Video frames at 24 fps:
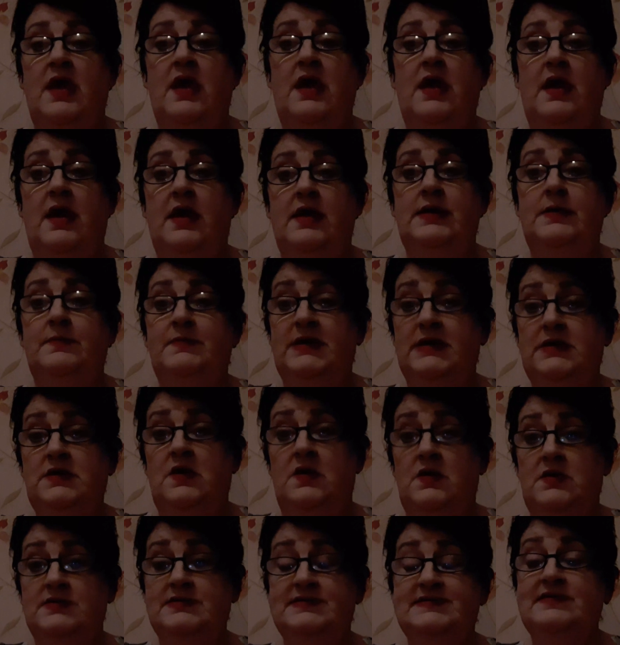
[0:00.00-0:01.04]
And big
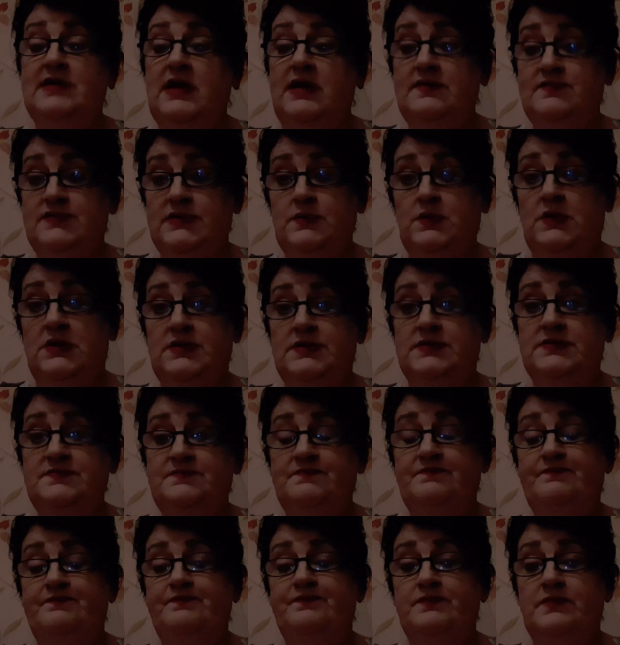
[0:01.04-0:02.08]
hugs to everyone
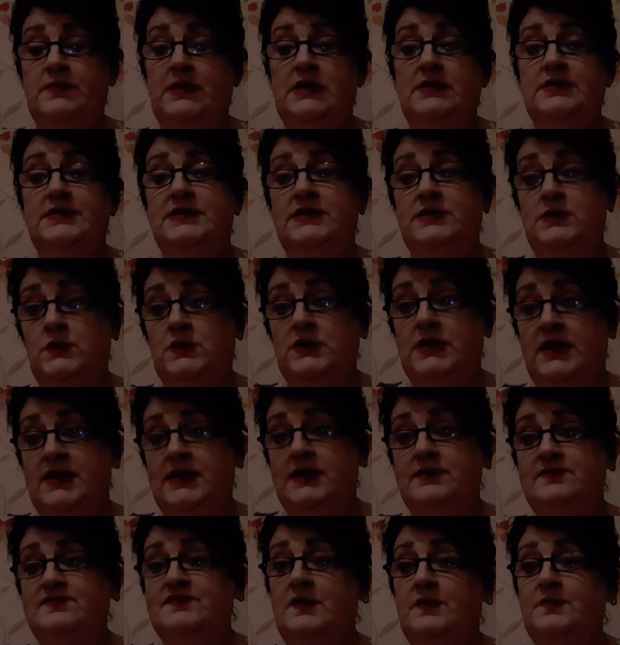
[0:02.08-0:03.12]
in the
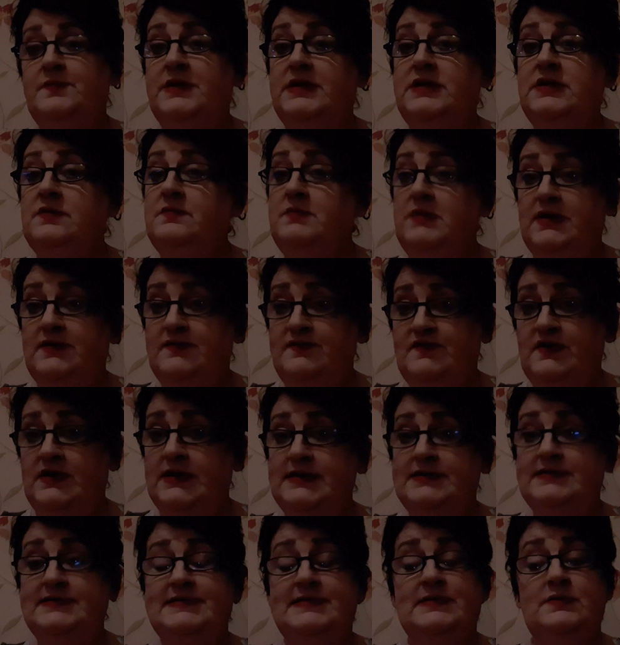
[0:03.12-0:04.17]
UK from me and my
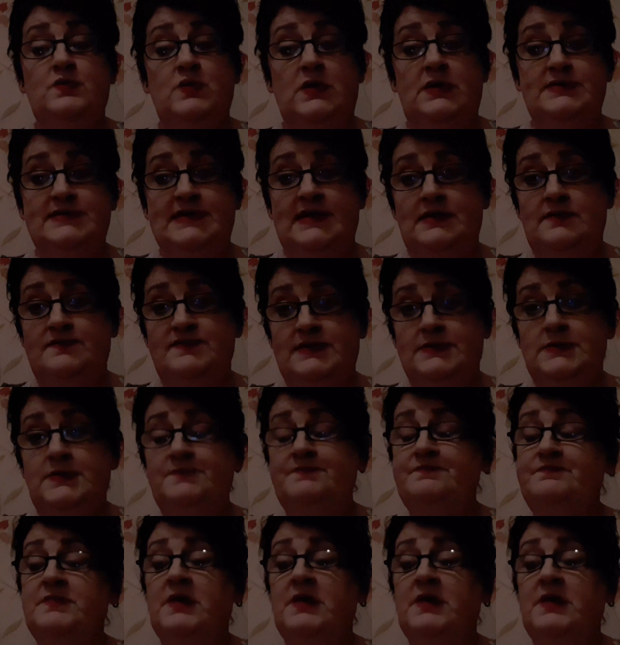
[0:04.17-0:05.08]
friends, what have you.